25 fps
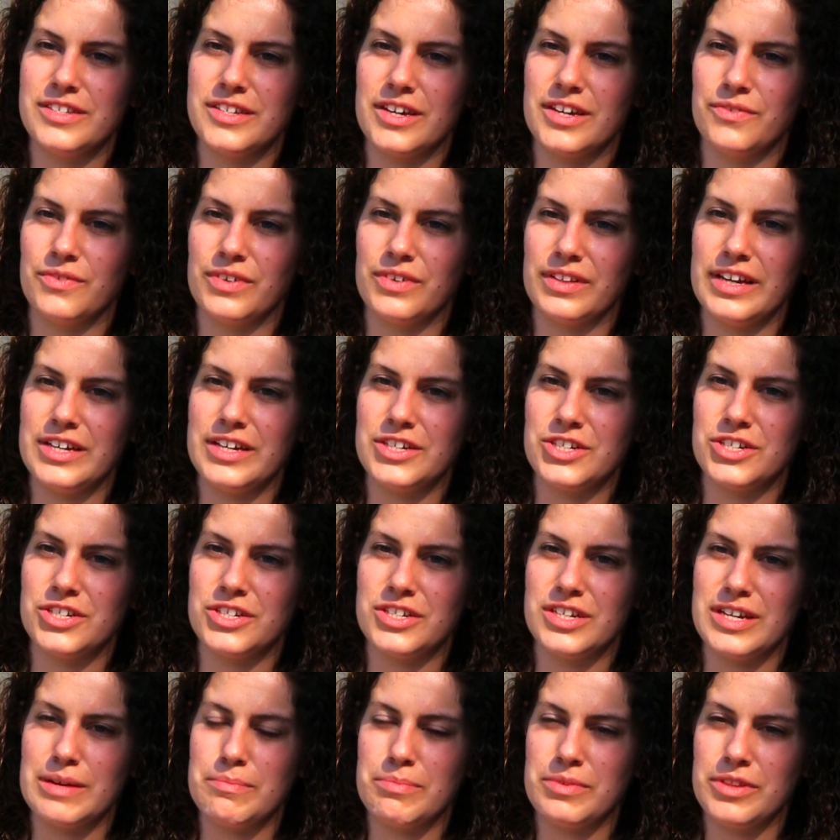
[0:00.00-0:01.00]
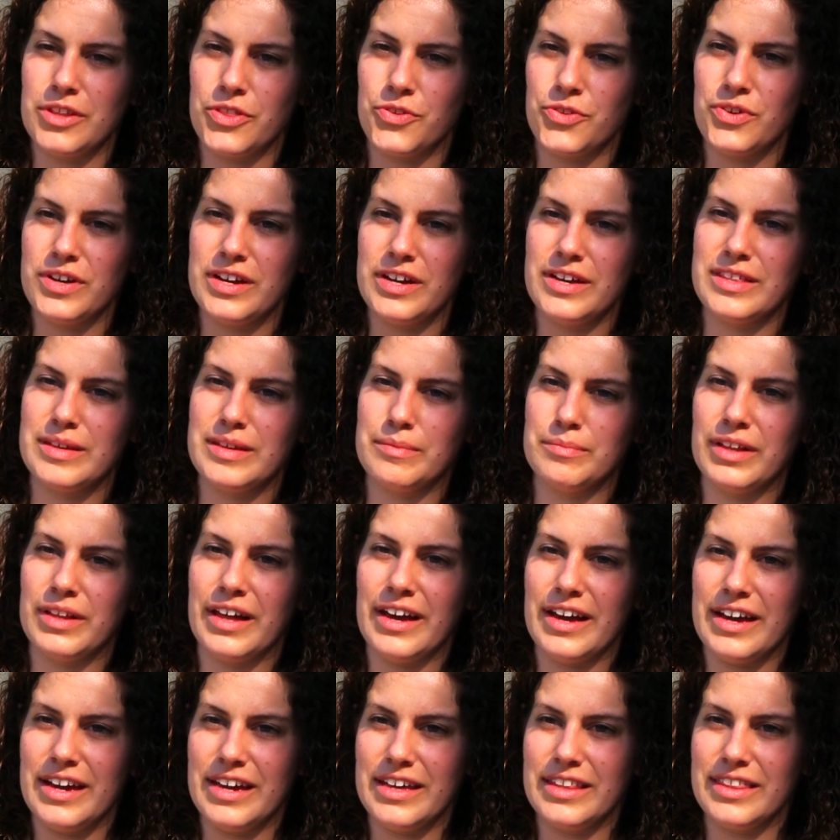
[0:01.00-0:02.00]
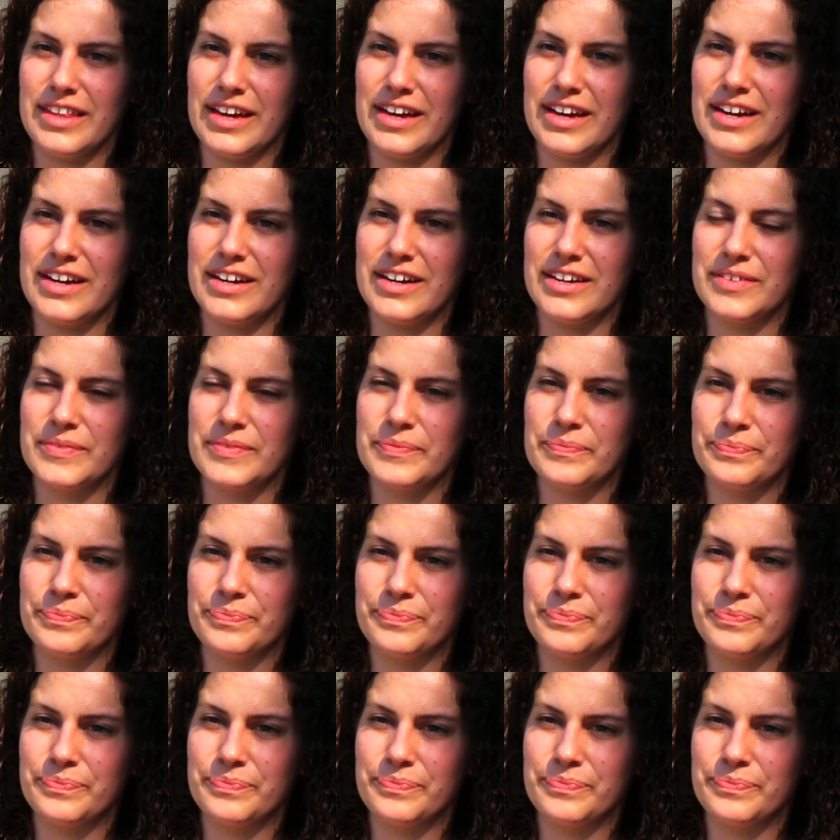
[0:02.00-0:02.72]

son relationship, and the three of them lying there,